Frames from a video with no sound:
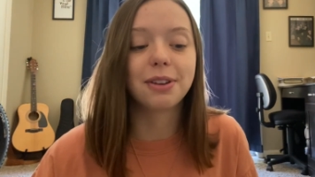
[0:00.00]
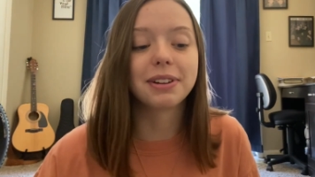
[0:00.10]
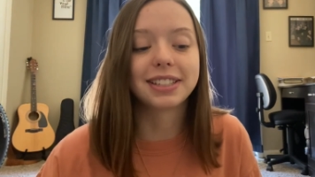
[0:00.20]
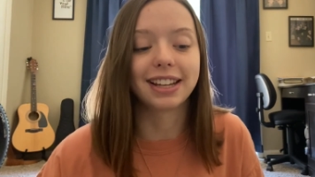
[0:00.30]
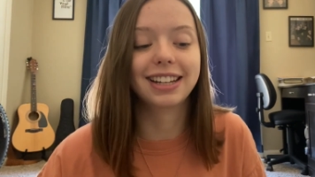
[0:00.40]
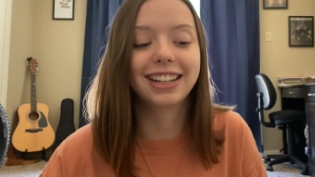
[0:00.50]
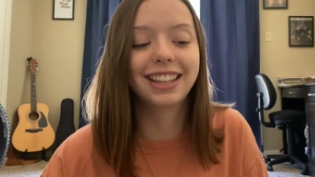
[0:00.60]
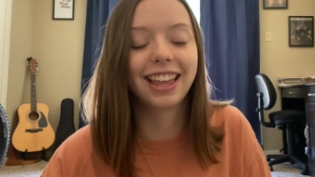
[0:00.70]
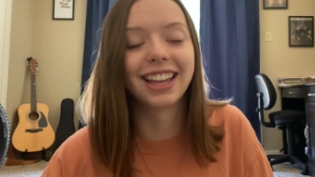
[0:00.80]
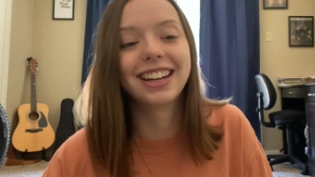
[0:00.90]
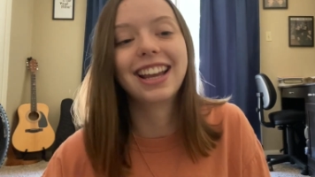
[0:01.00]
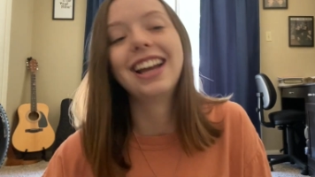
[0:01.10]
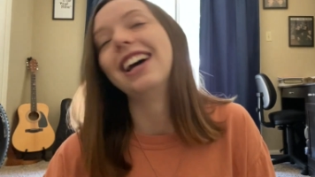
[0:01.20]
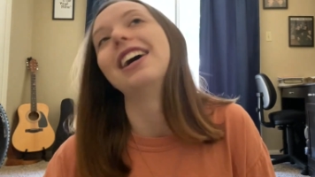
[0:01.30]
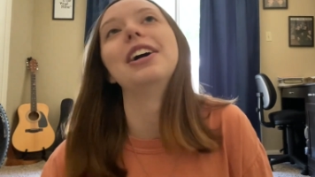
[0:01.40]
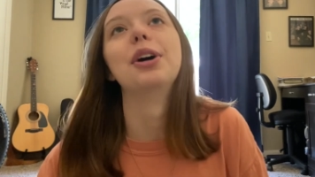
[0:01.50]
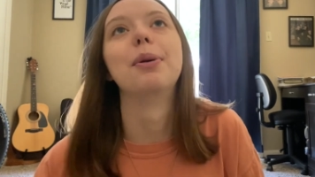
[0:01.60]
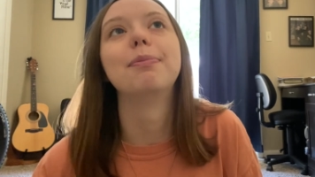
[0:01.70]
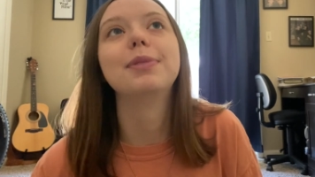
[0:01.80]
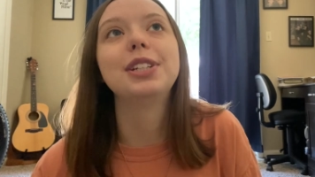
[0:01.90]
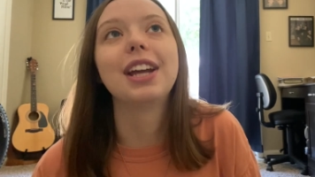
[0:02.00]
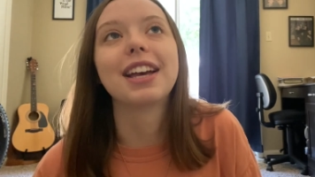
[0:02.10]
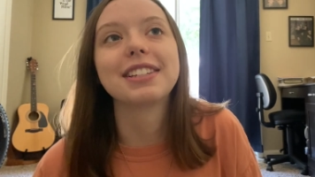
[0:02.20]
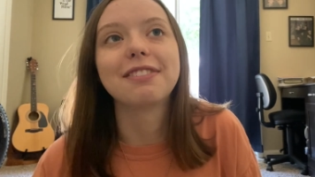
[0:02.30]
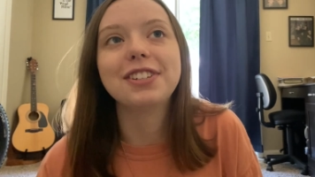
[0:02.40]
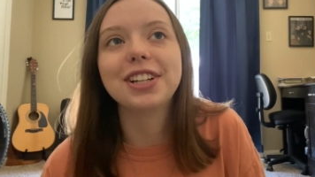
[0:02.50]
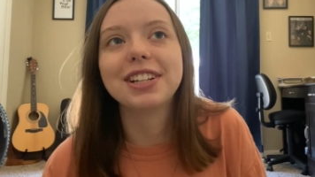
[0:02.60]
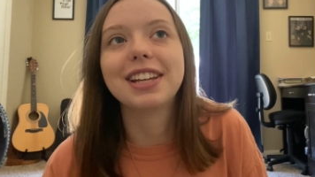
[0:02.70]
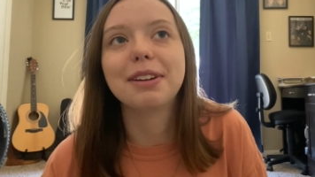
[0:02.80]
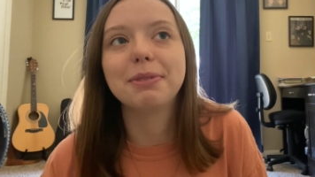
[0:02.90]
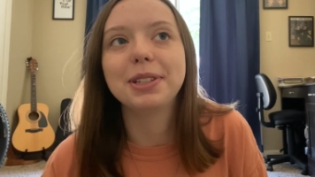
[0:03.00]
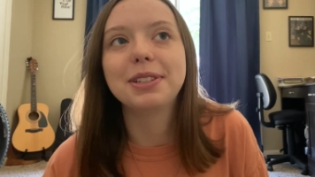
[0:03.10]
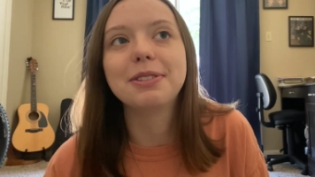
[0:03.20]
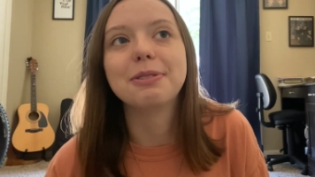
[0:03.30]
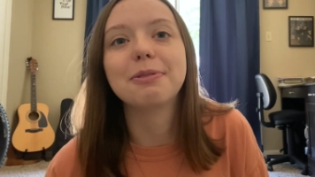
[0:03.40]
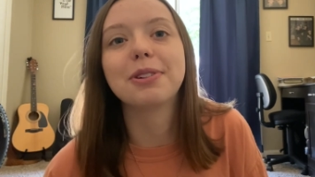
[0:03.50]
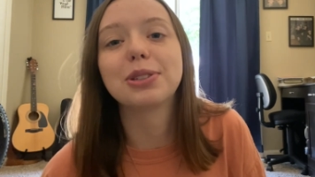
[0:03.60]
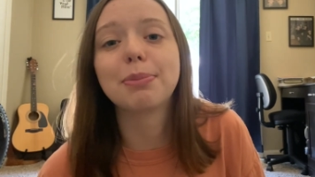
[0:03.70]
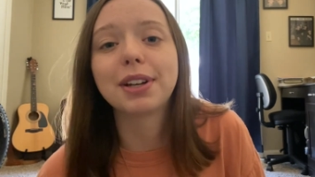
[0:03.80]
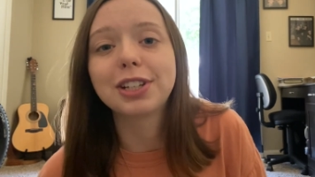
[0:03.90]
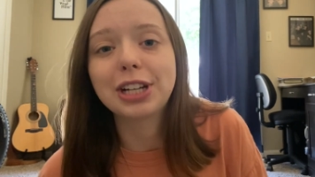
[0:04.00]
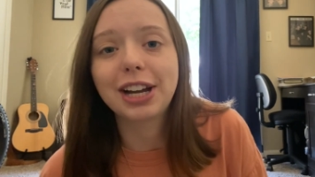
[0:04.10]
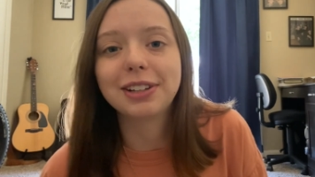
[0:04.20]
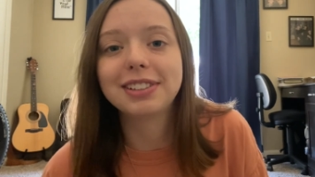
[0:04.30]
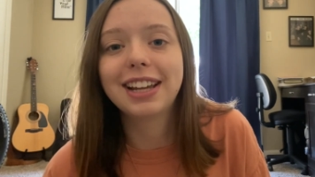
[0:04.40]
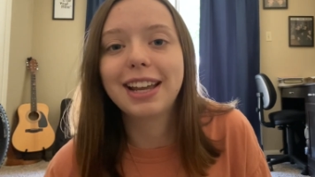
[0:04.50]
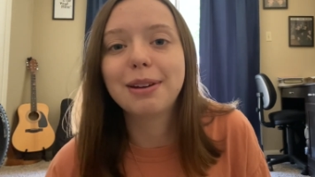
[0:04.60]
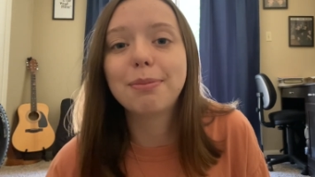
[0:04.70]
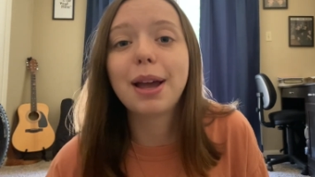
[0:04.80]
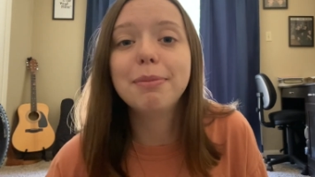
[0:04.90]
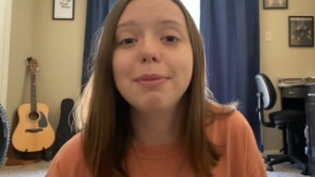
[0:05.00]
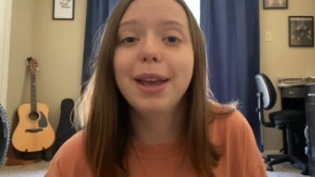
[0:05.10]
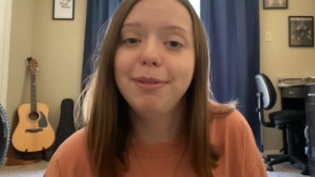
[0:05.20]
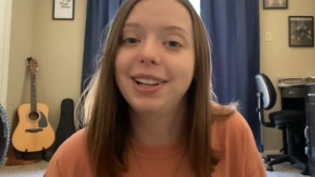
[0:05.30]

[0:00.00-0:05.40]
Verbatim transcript: excited that um, she asked if she could take me to Once Upon a Child and buy me baby